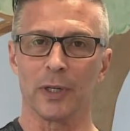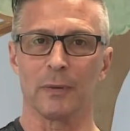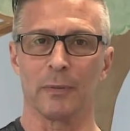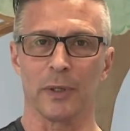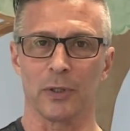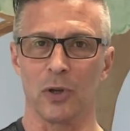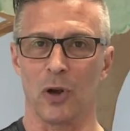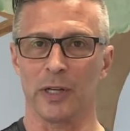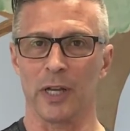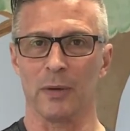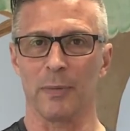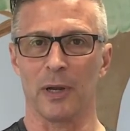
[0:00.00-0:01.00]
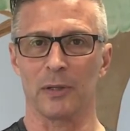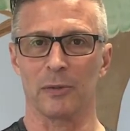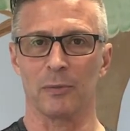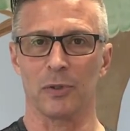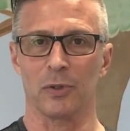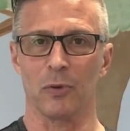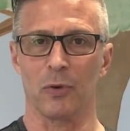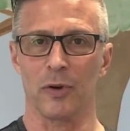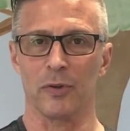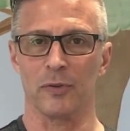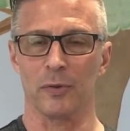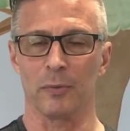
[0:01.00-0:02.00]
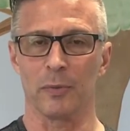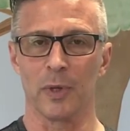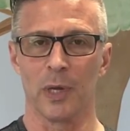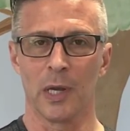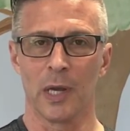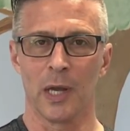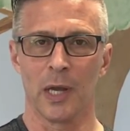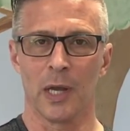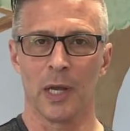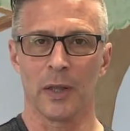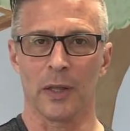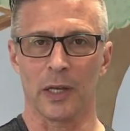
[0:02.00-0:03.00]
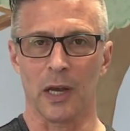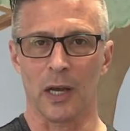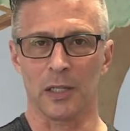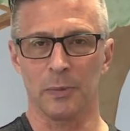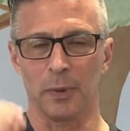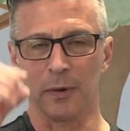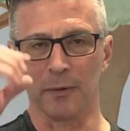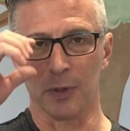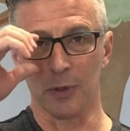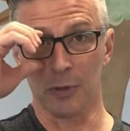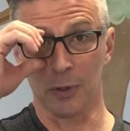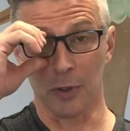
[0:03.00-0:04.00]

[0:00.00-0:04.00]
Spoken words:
I've been talking about some stories from the Gospel of Luke.